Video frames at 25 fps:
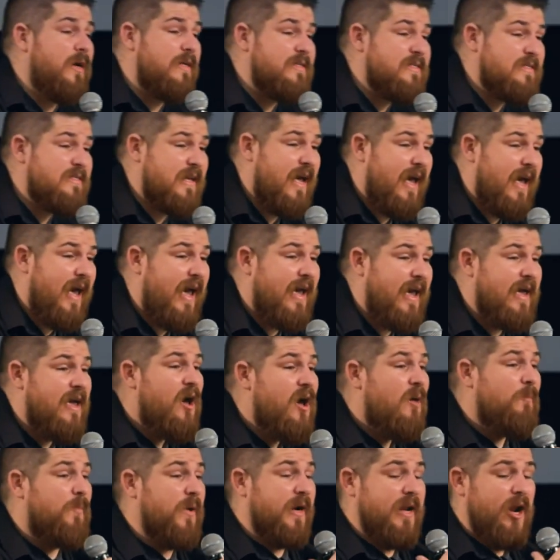want to say,
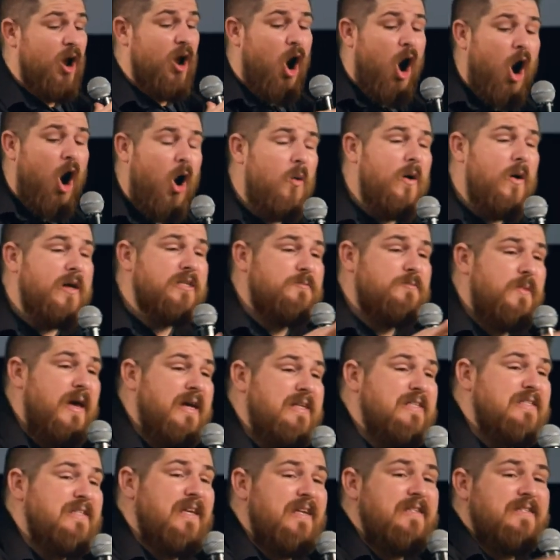but it always
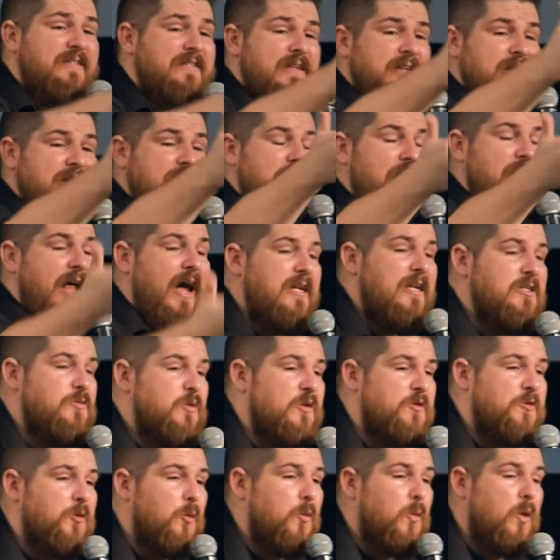makes sense and it aligns
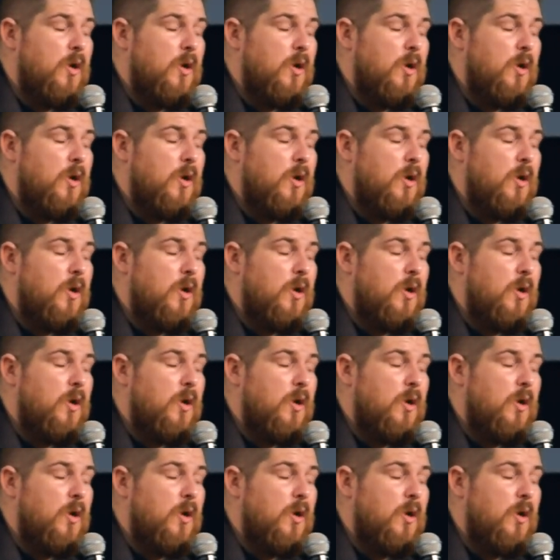with the